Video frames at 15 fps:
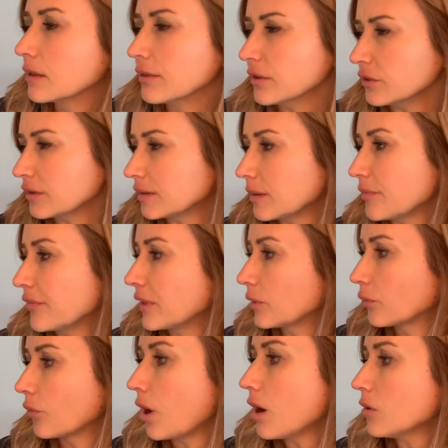"There's
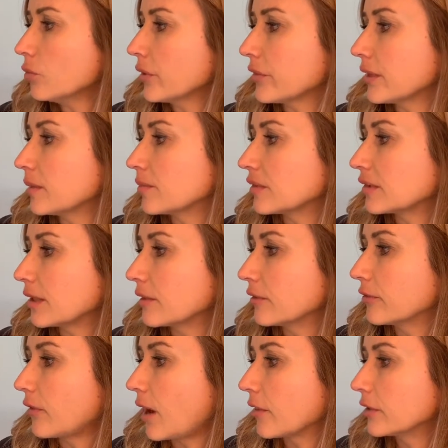something wrong with him," said the
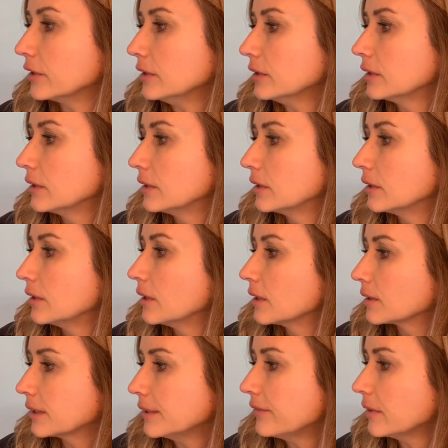father.
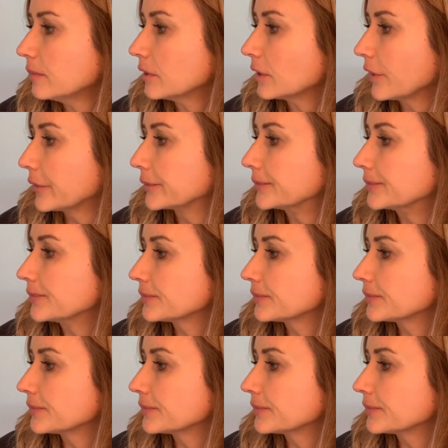"Leave him alone."